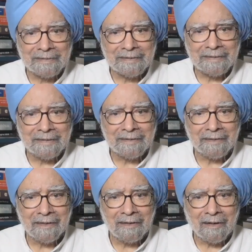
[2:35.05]
misery
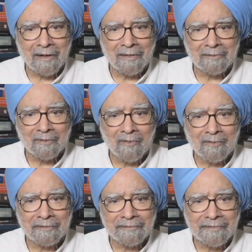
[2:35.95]
on
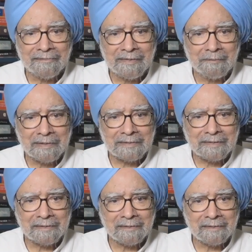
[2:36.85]
over
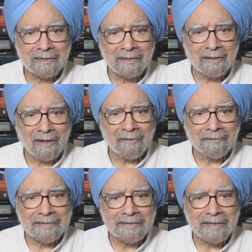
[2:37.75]
50%
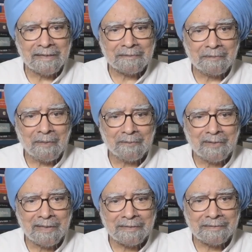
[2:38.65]
of India's
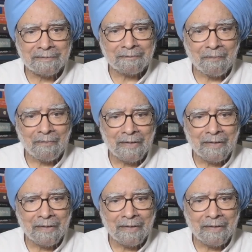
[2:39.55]
population.